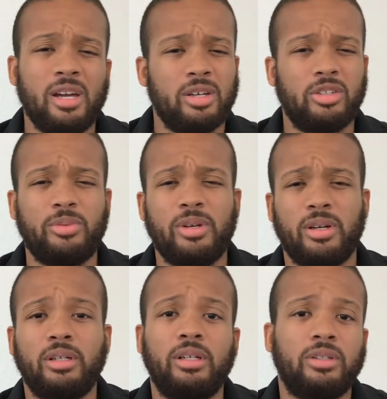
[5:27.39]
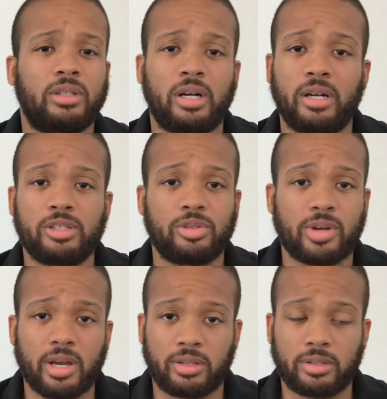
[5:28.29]
we are under
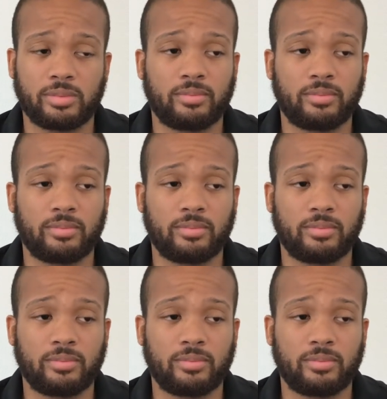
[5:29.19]
contract